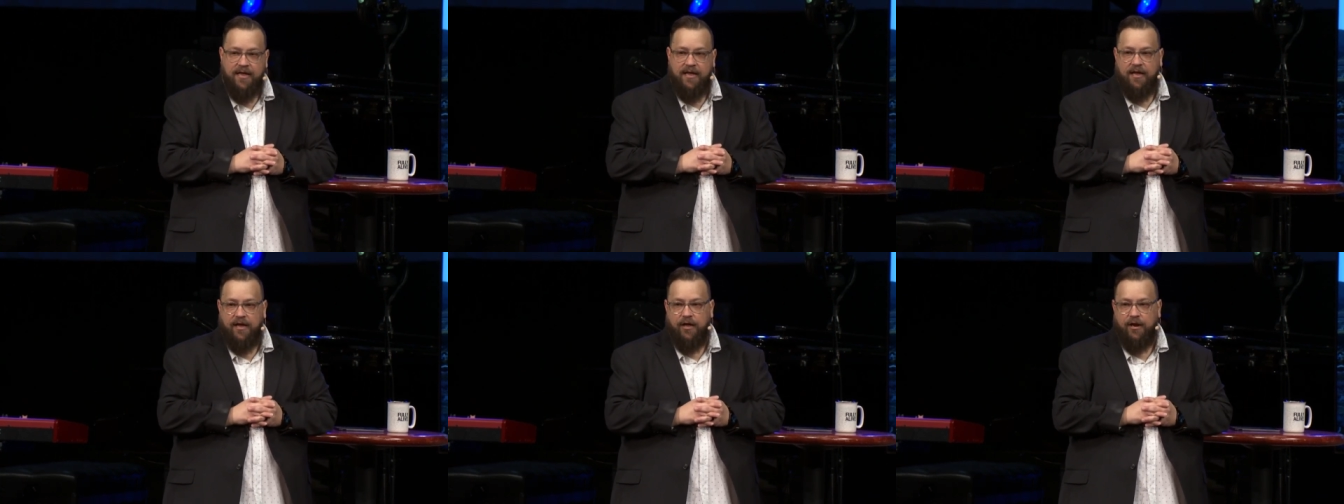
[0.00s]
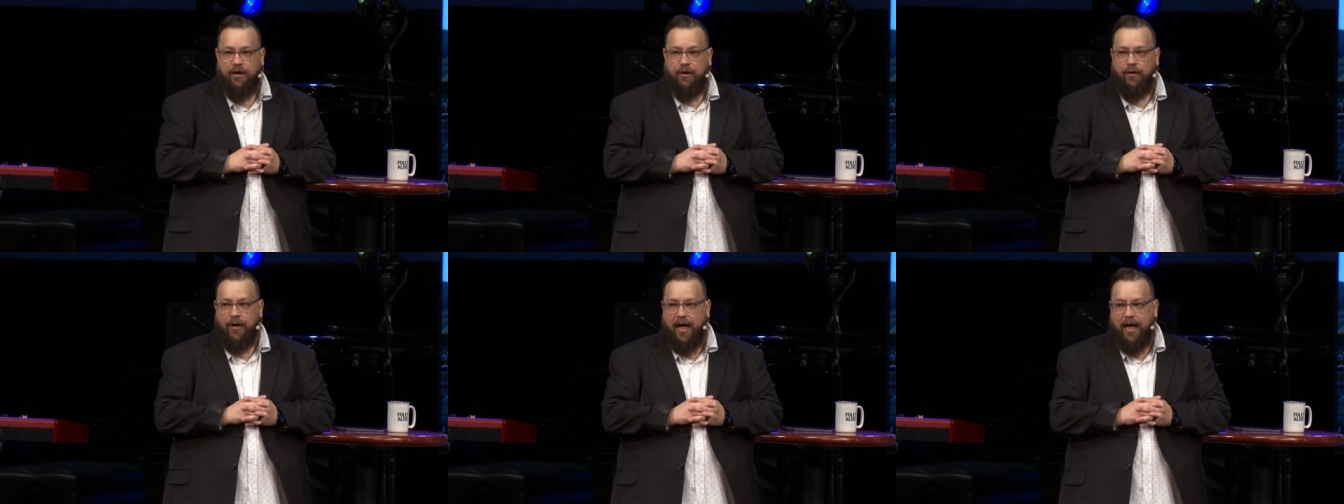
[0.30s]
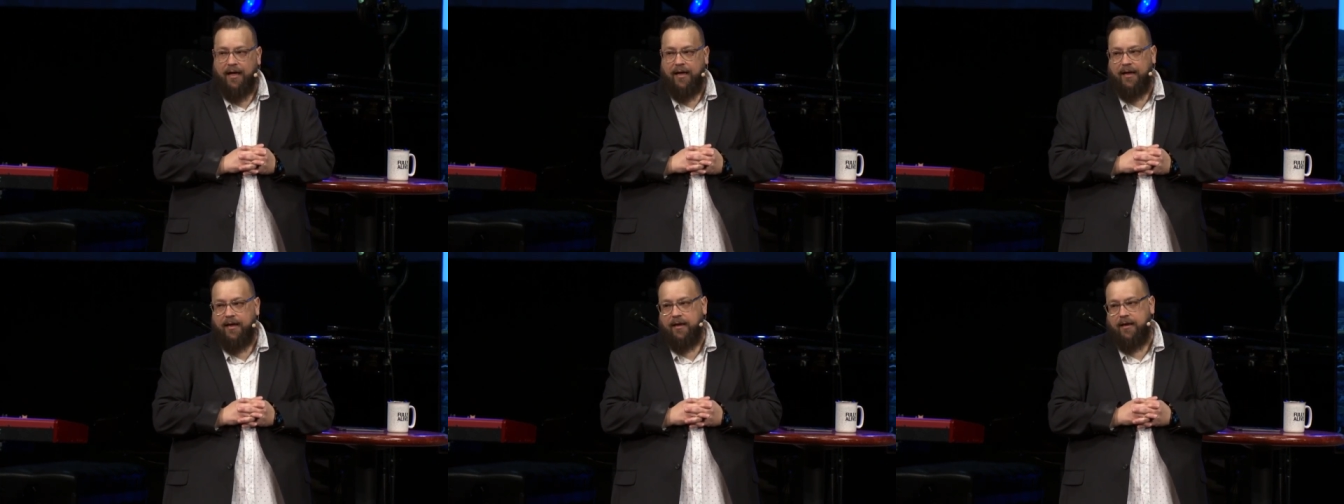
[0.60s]
You know,
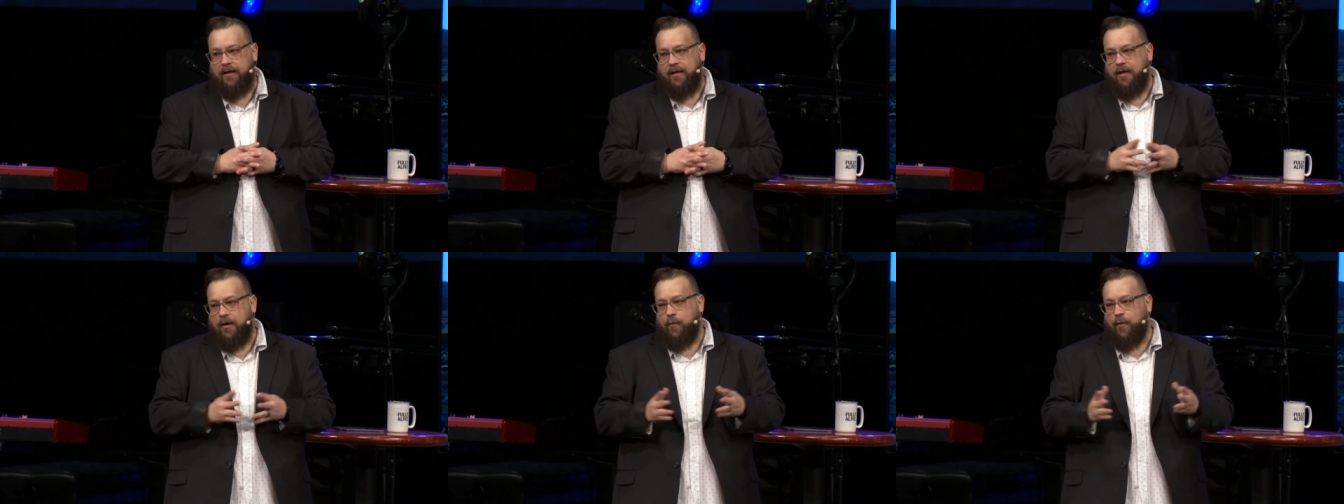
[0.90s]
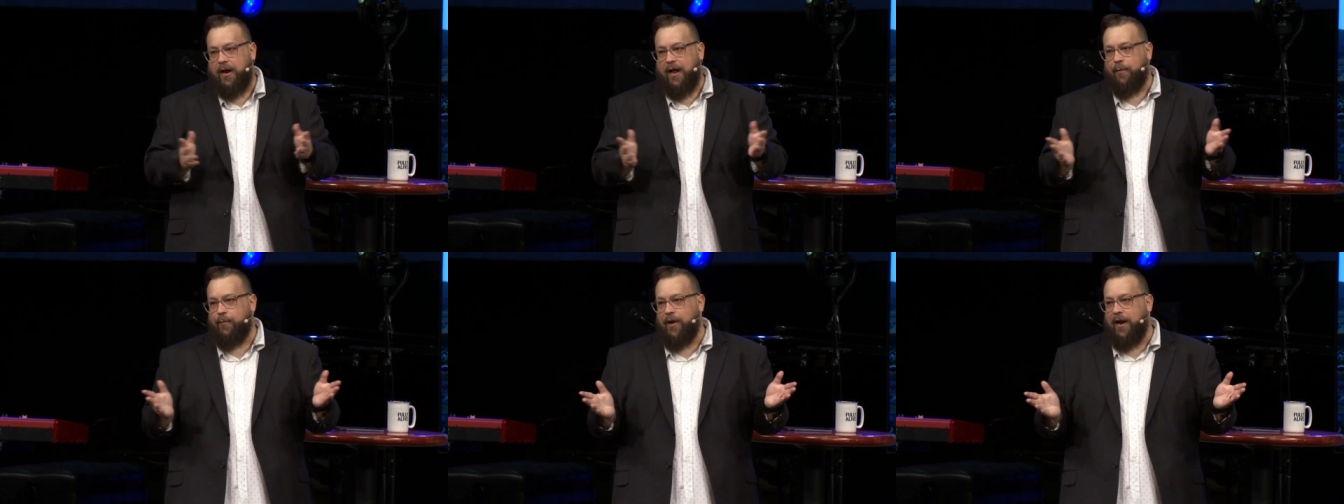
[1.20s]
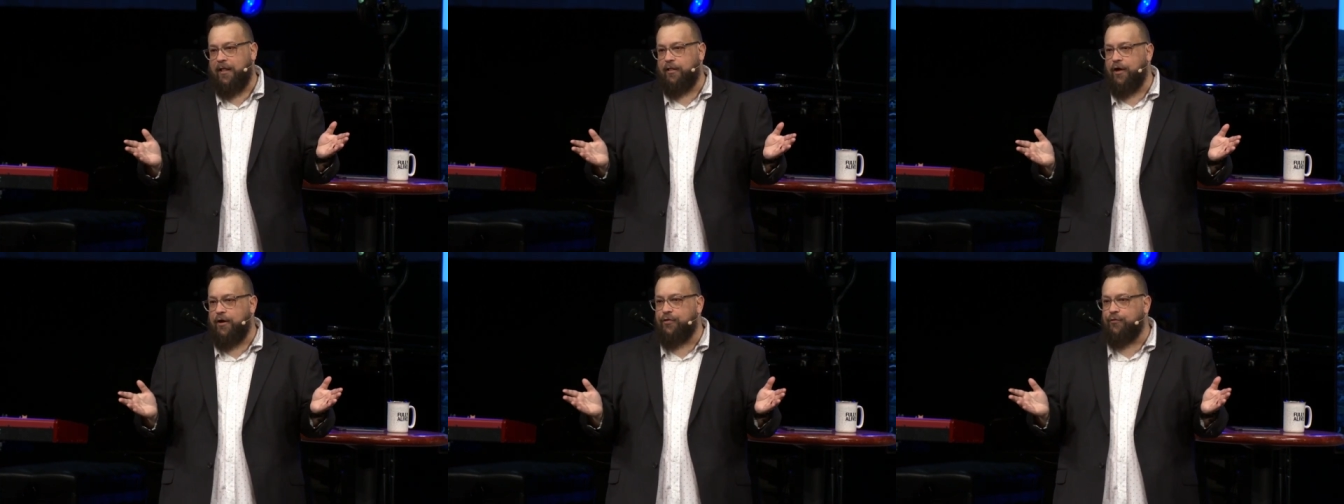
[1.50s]
I, when, I, when
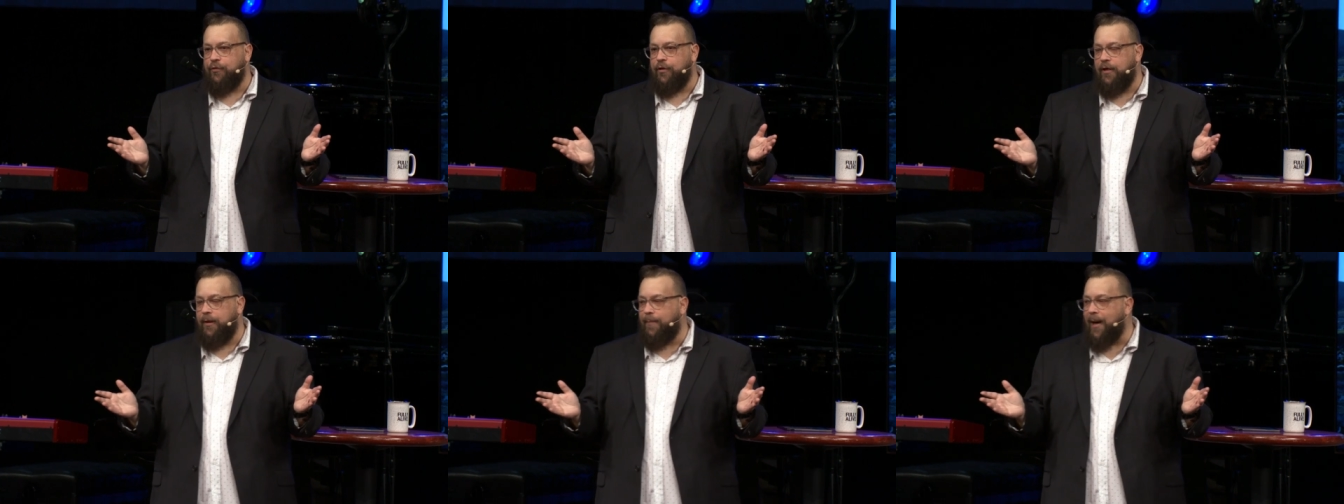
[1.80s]
I look through the